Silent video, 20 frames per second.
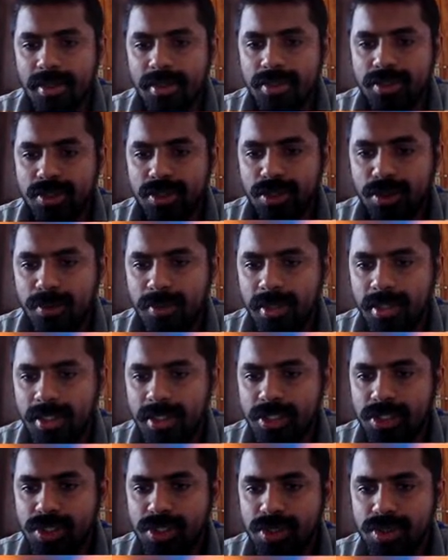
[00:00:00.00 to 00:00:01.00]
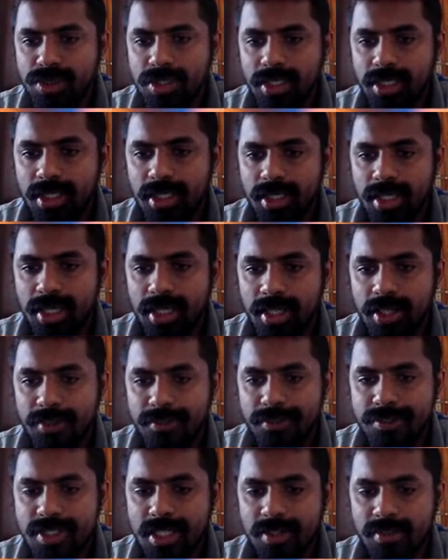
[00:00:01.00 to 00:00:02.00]
So queen h2 check, king
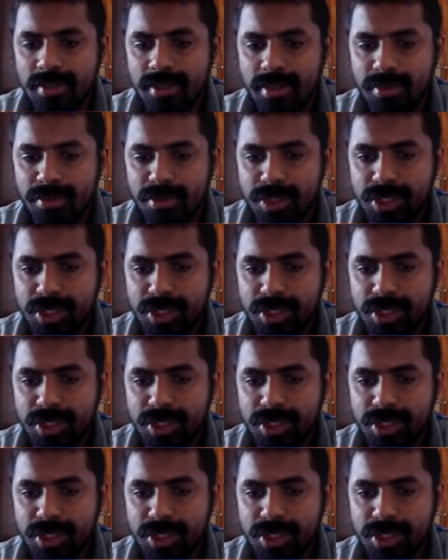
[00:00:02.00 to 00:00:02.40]
f7,